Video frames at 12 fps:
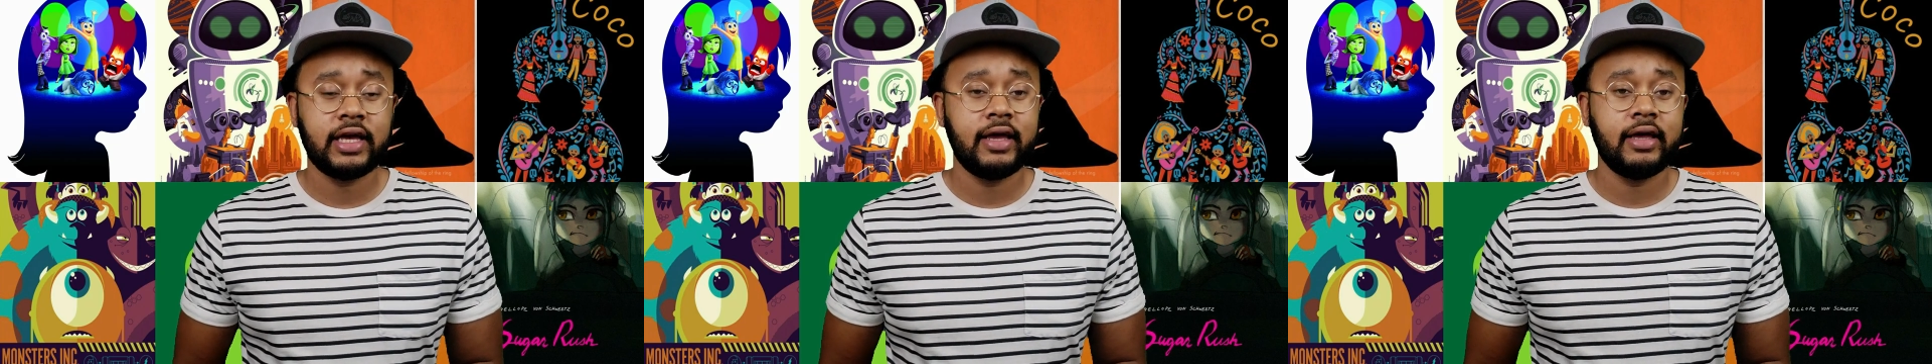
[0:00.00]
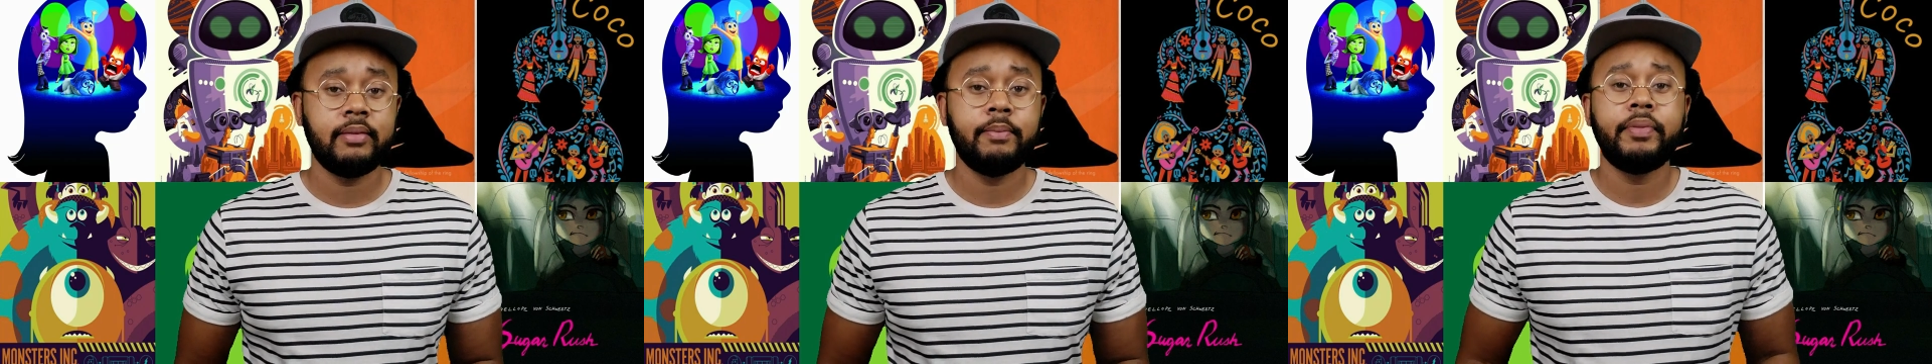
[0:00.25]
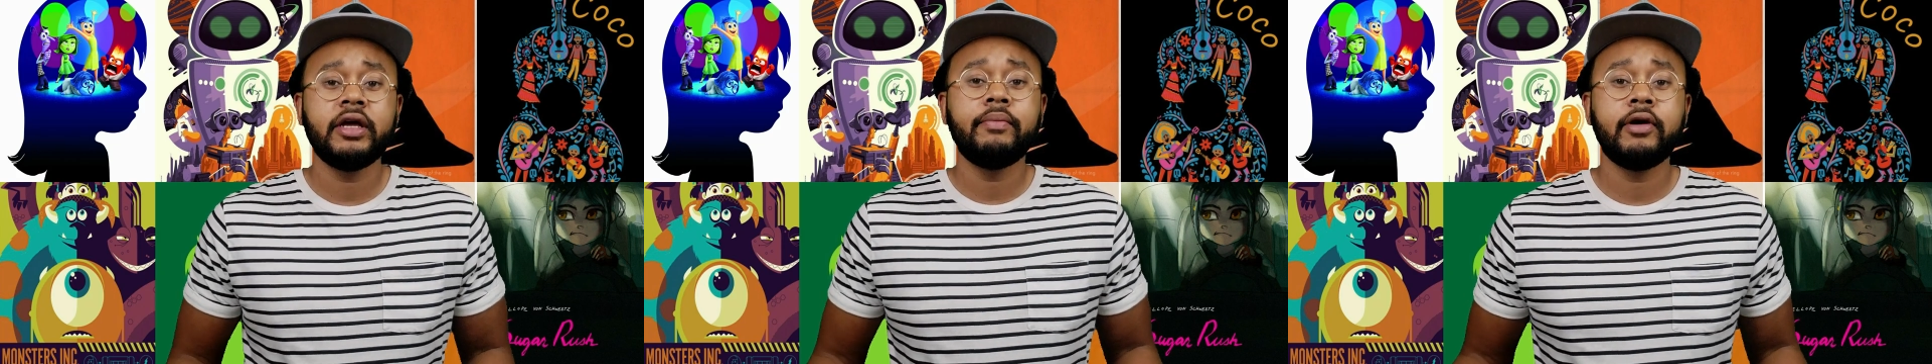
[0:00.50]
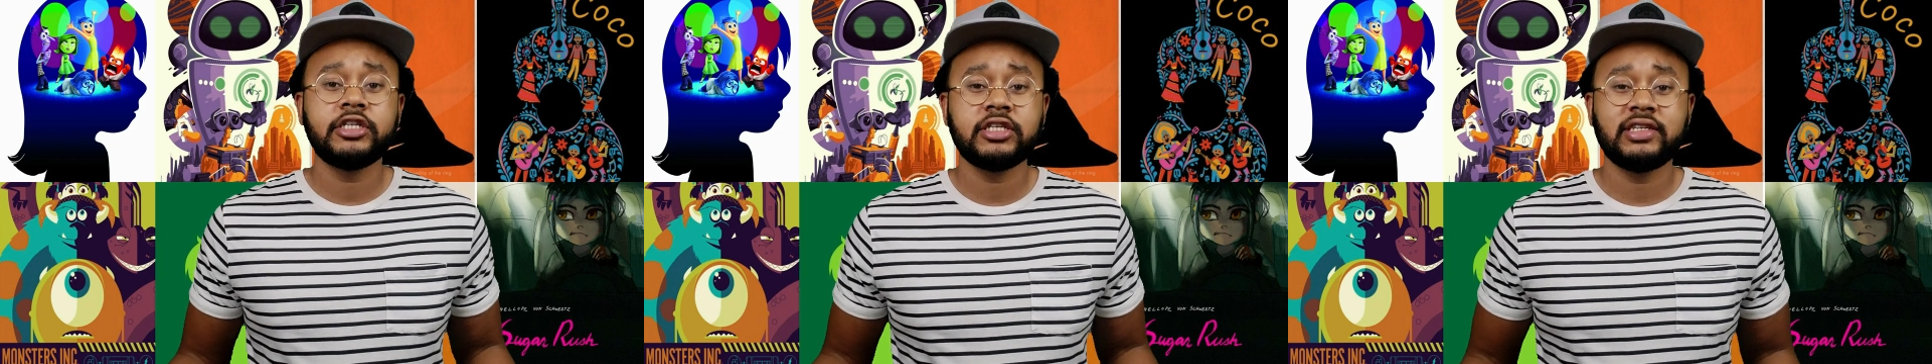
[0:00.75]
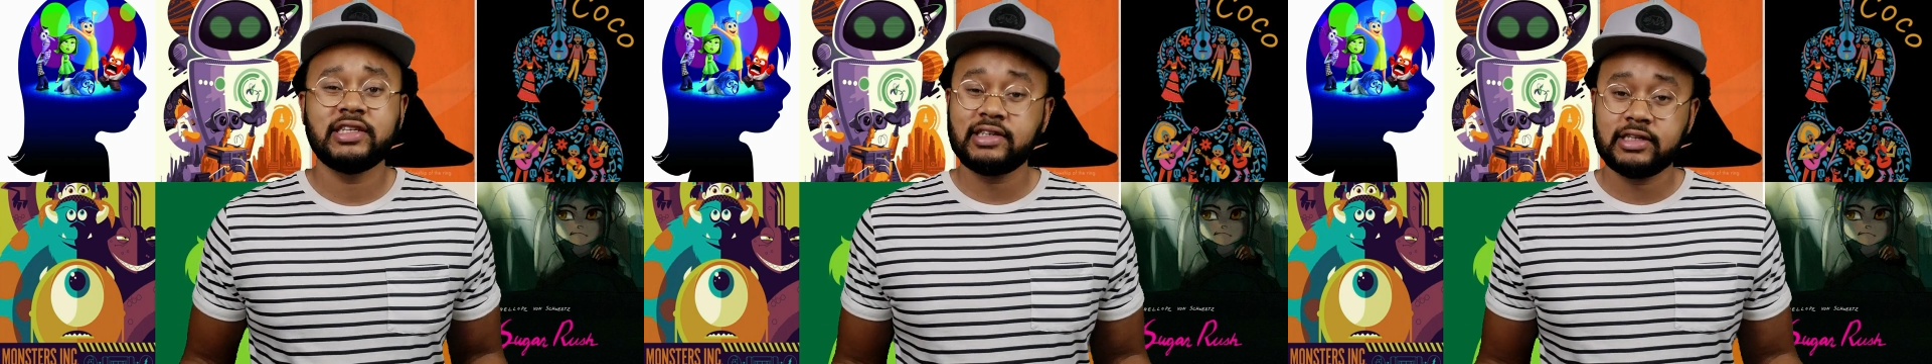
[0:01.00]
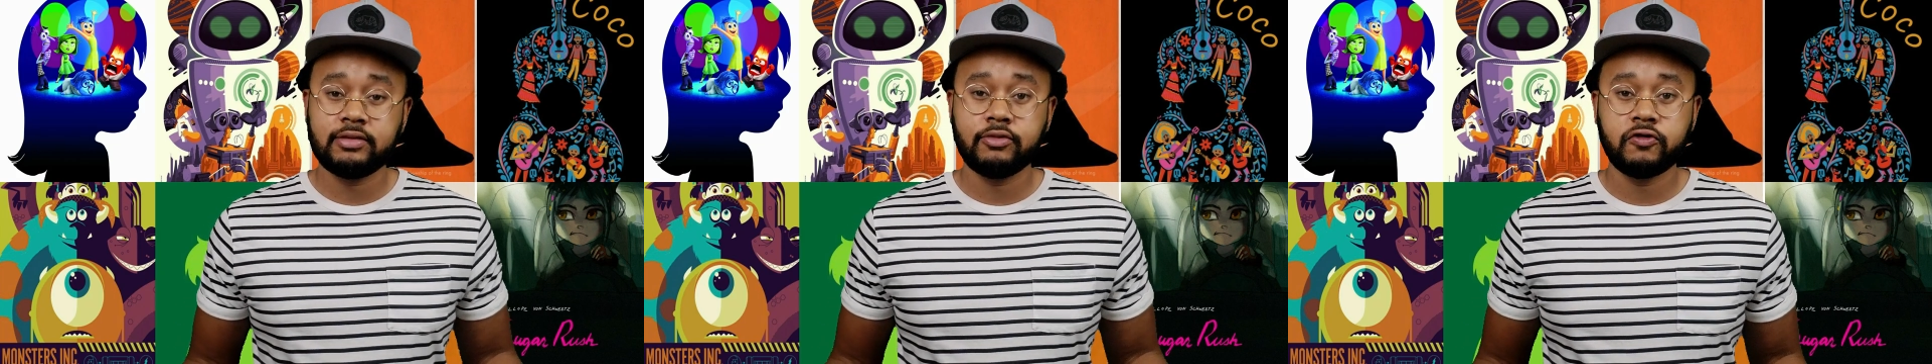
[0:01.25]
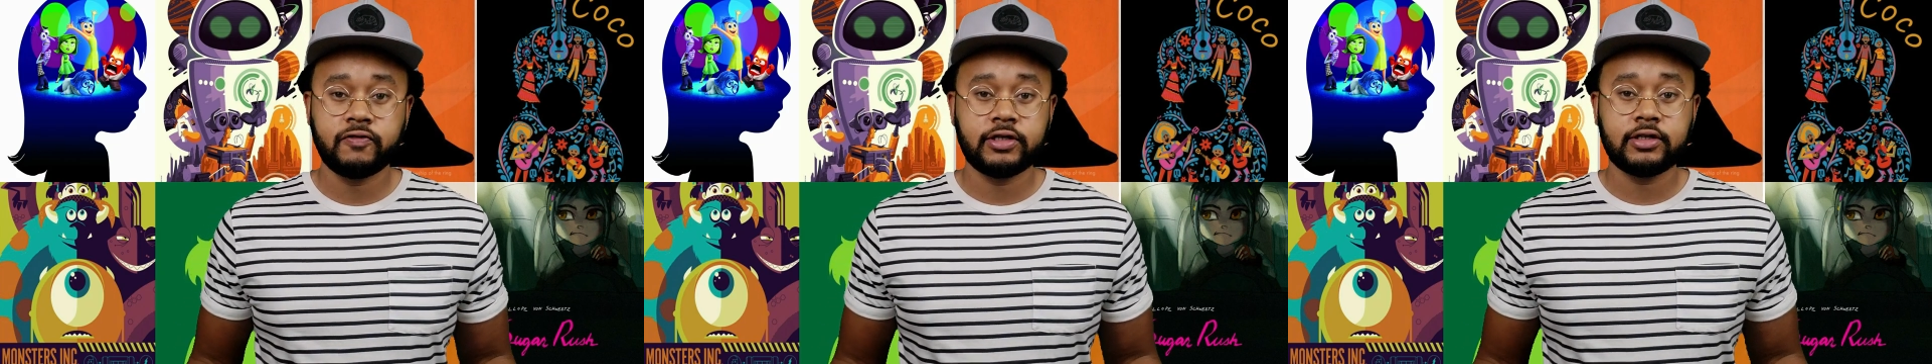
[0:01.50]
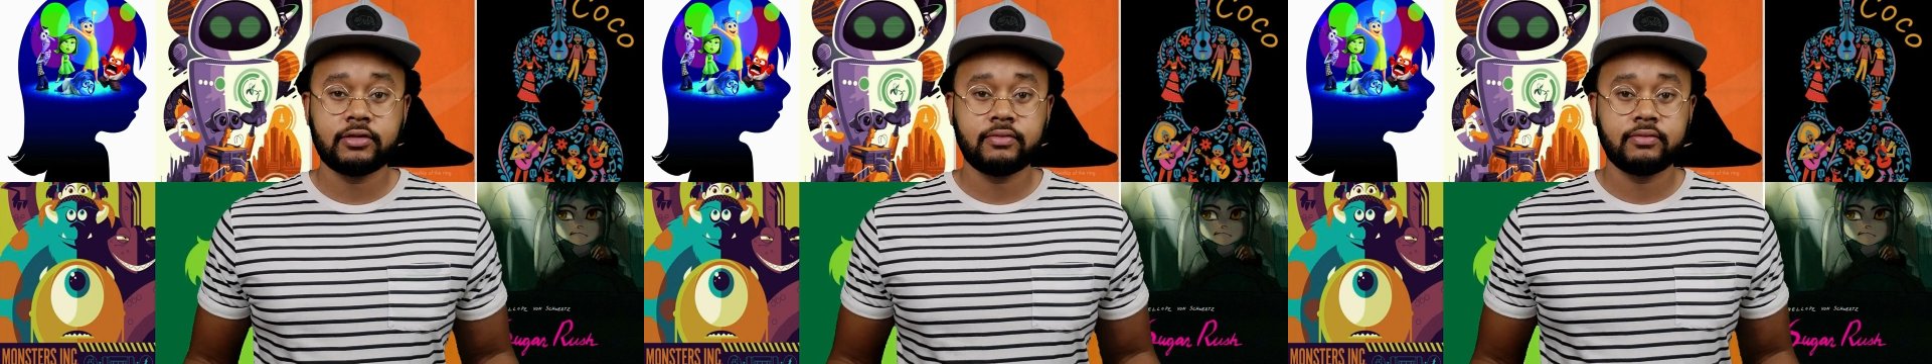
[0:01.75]
and big-budget Disney
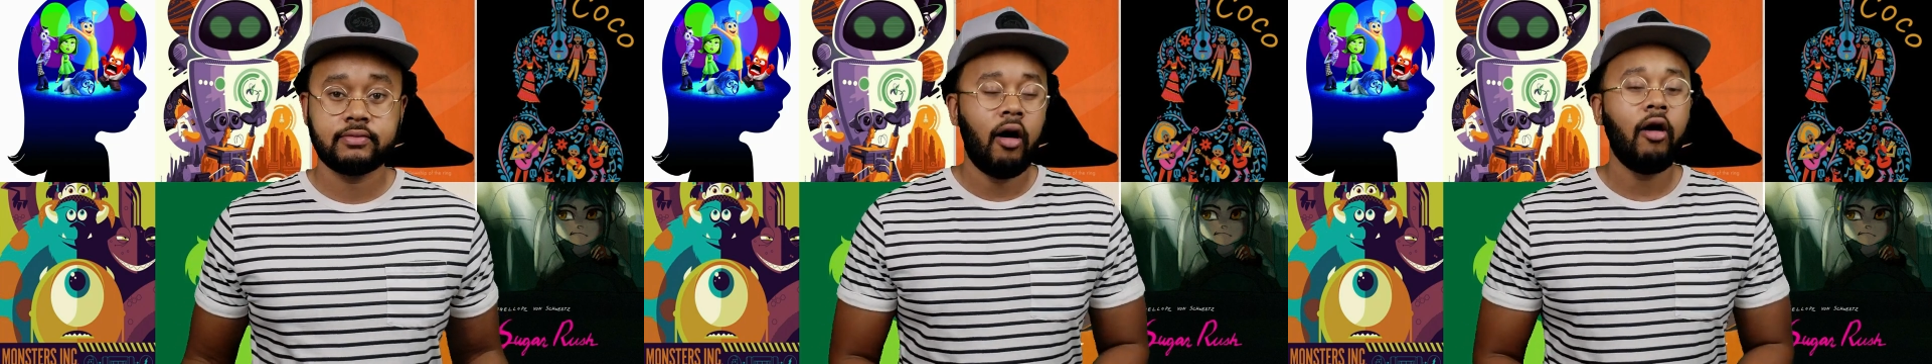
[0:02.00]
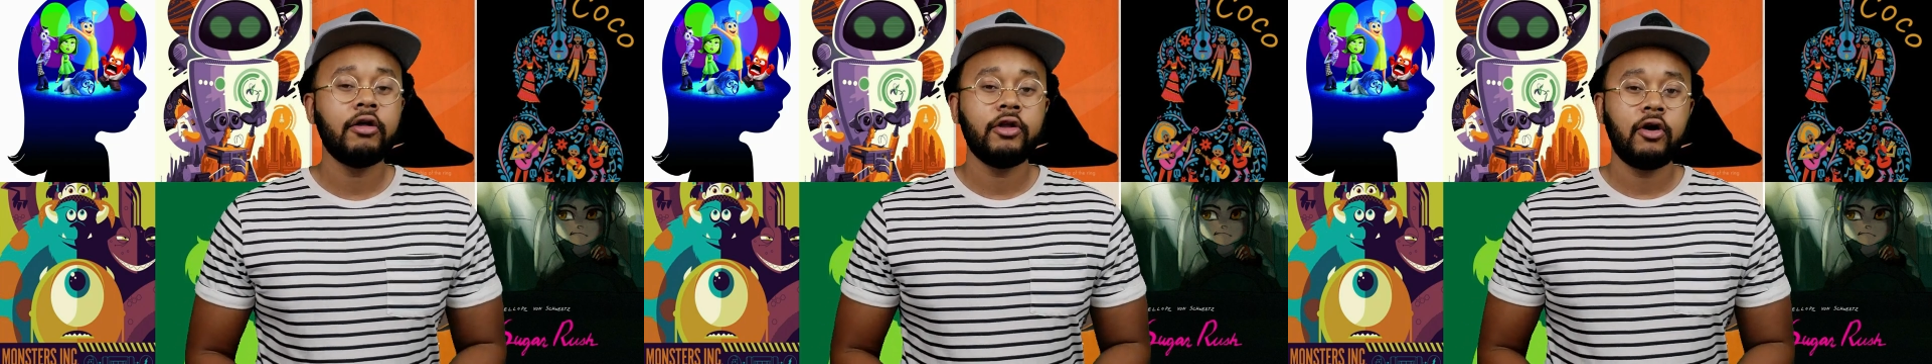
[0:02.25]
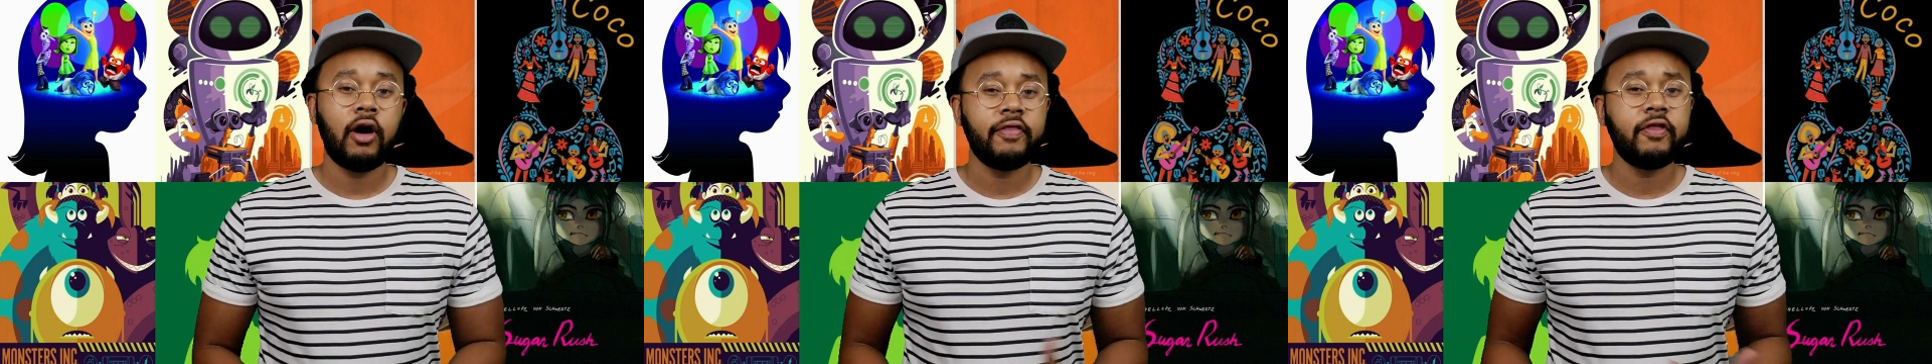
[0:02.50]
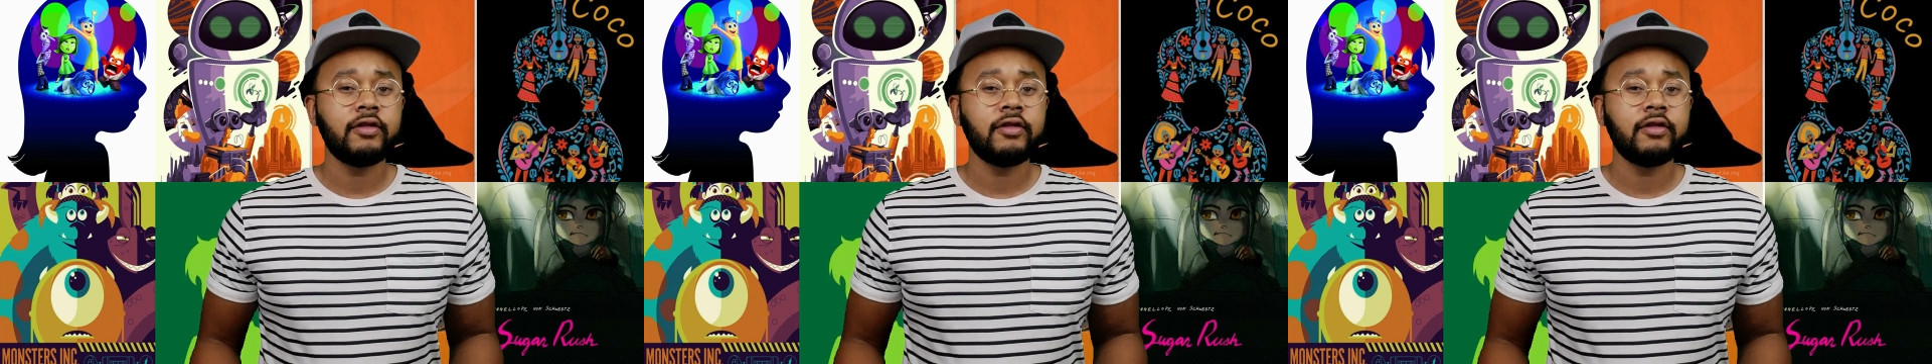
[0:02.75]
movies. All in all, I